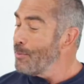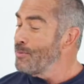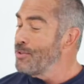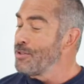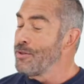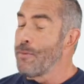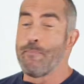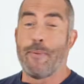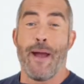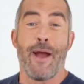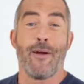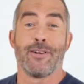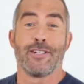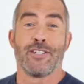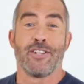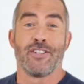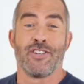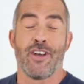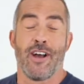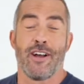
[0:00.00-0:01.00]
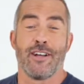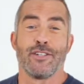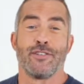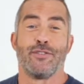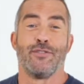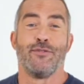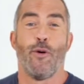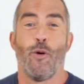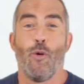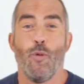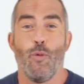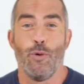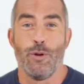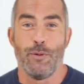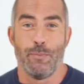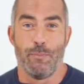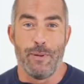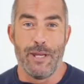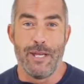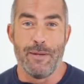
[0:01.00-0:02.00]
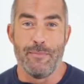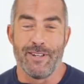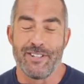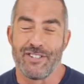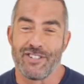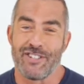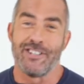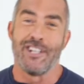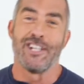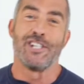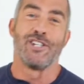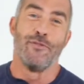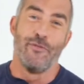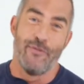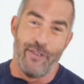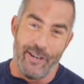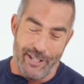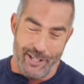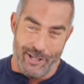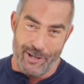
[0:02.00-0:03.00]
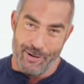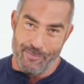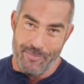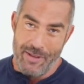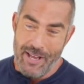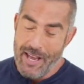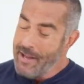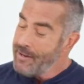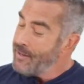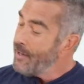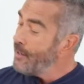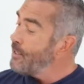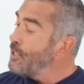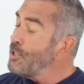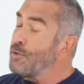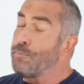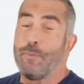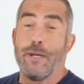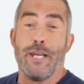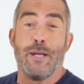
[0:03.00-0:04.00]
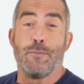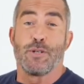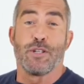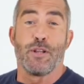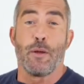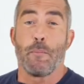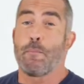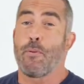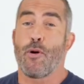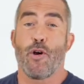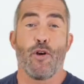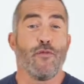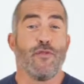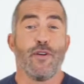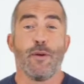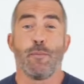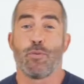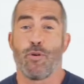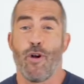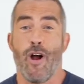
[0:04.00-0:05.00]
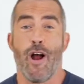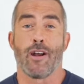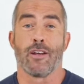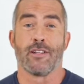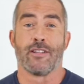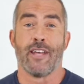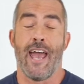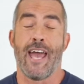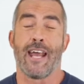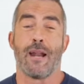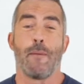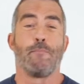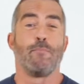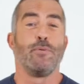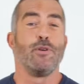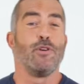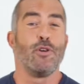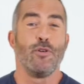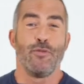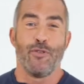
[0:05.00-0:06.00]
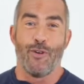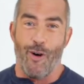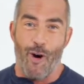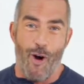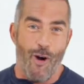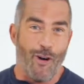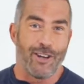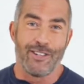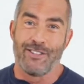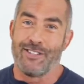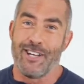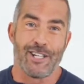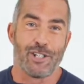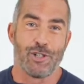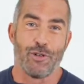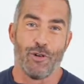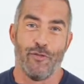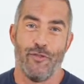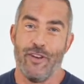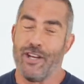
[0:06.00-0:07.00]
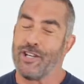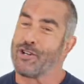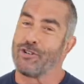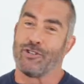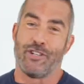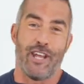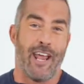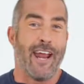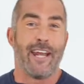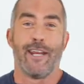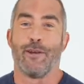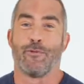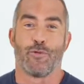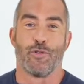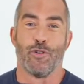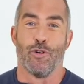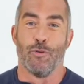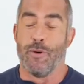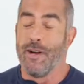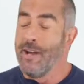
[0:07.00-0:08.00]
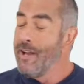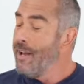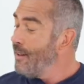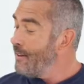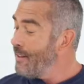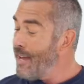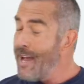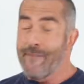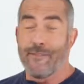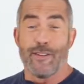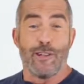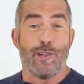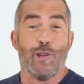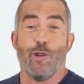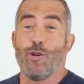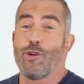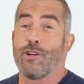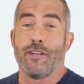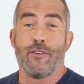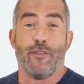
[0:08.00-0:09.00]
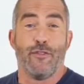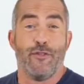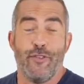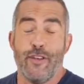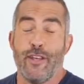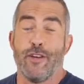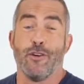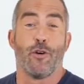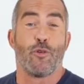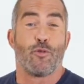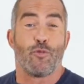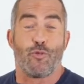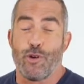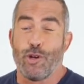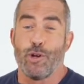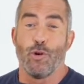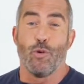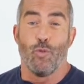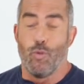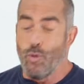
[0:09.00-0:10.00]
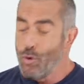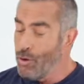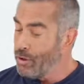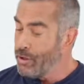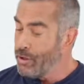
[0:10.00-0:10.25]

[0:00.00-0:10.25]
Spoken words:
to the Barron Designs Faux wood beam installation video. Now these beams are the perfect product to add a beautiful architectural feature to any room. They have the look and feel of real wood,